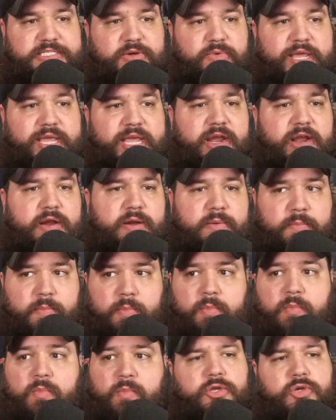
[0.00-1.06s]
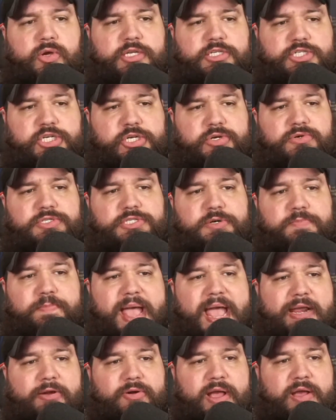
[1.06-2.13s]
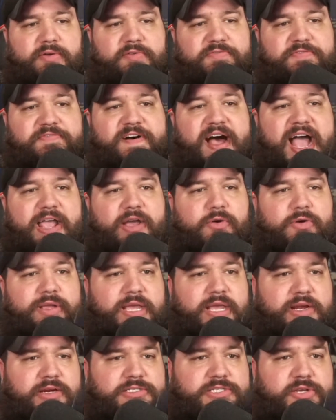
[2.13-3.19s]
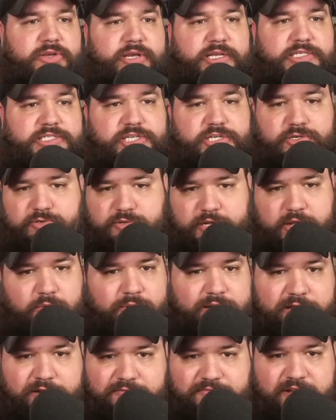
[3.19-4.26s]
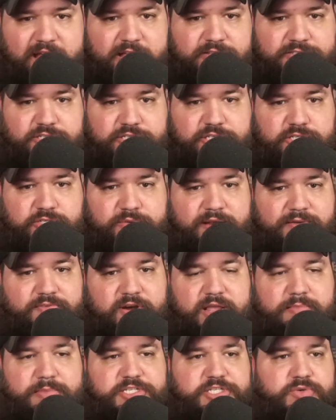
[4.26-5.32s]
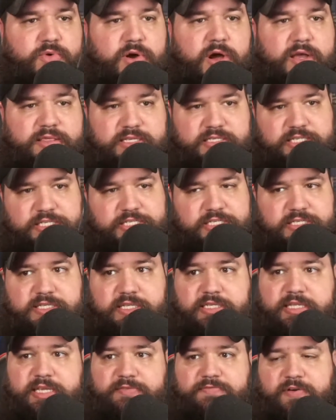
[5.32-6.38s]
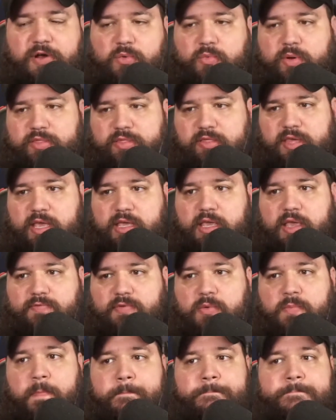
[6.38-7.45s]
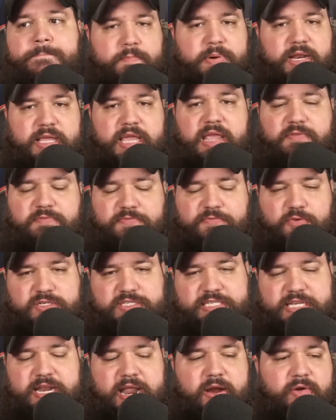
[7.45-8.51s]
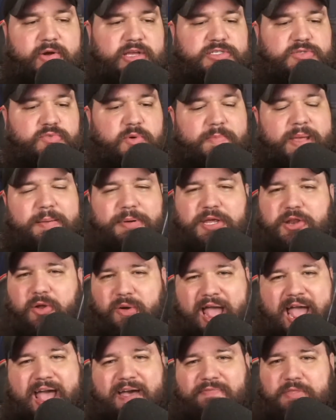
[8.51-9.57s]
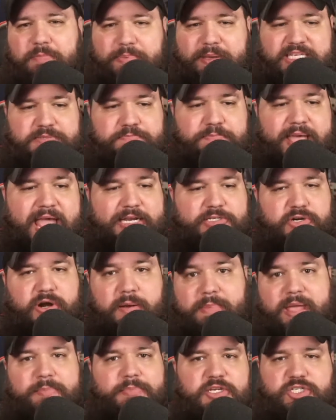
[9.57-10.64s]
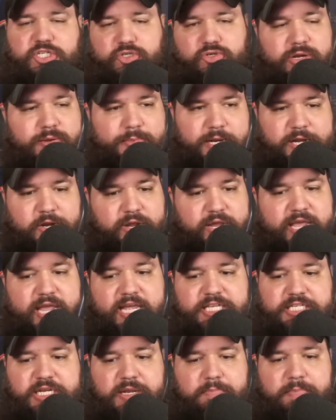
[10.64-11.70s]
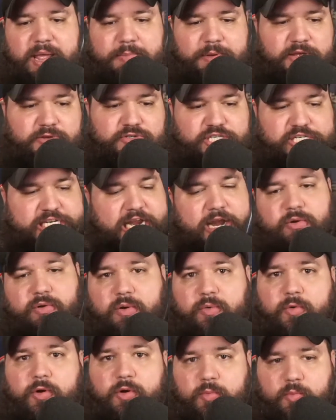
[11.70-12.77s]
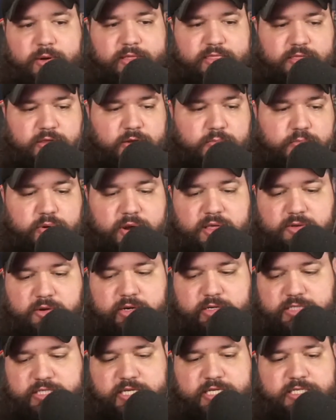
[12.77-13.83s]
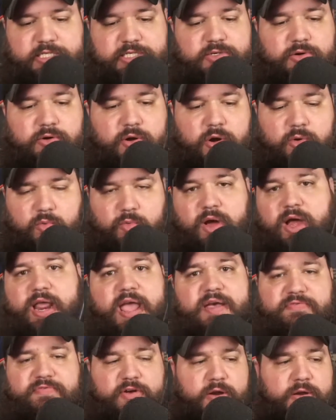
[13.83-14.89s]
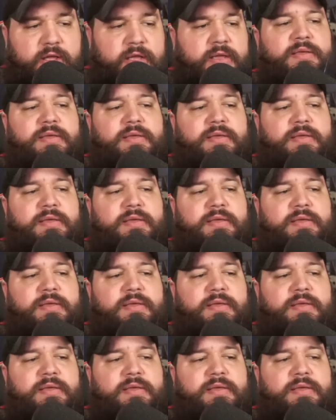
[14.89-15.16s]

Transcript: So here you can choose your background file here. So you can go into your files and choose whatever image you want. This is just the default one that they give you. But again, for scenarios where maybe you don't have the best backdrop, maybe you stream in your kitchen, maybe you share a room with your brother or sister or whatever,